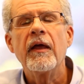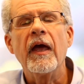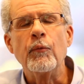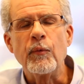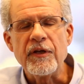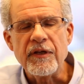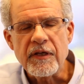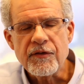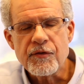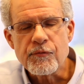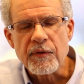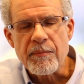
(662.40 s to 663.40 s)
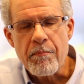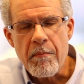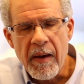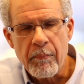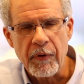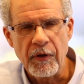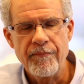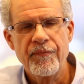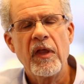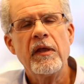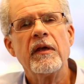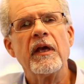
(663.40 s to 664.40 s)
And we need to remember,
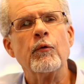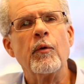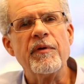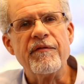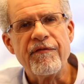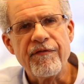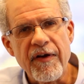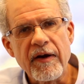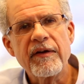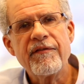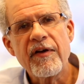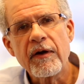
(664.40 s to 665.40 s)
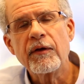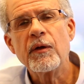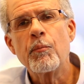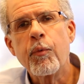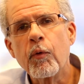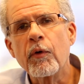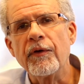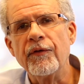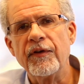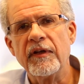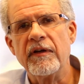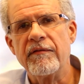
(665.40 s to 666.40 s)
it will be very, very
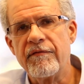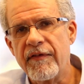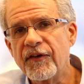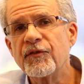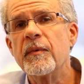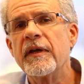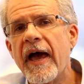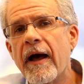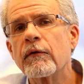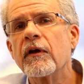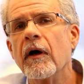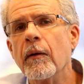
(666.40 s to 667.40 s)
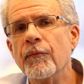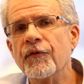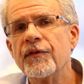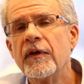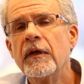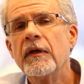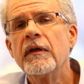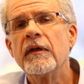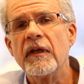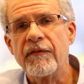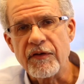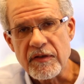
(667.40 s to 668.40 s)
important in investment outcomes
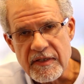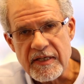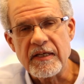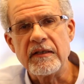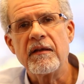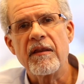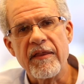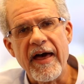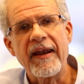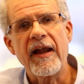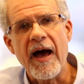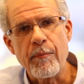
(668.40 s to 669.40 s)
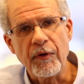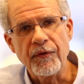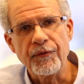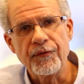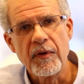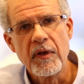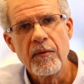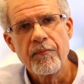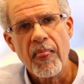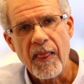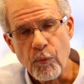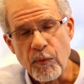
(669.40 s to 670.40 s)
if indeed that happens.
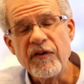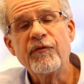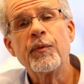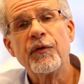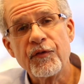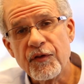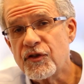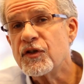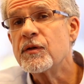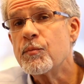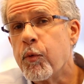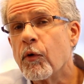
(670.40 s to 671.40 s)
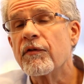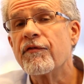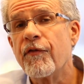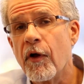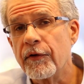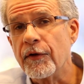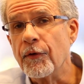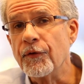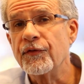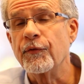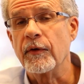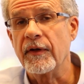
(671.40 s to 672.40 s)
We've positioned
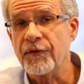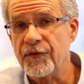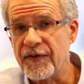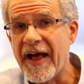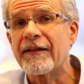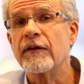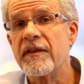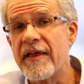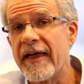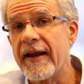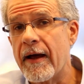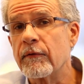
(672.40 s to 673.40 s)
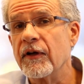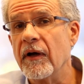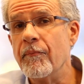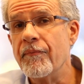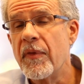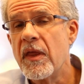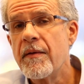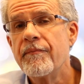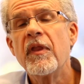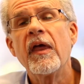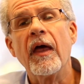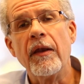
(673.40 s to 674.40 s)
portfolios for exactly that outcome,
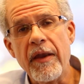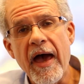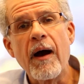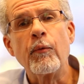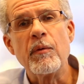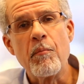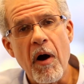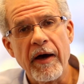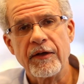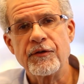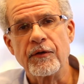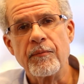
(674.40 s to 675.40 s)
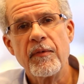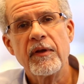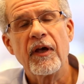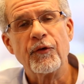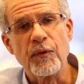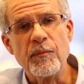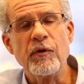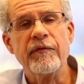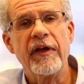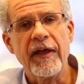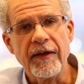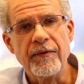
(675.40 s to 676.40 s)
and now we monitor as we move
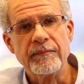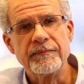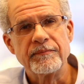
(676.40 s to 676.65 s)
ahead.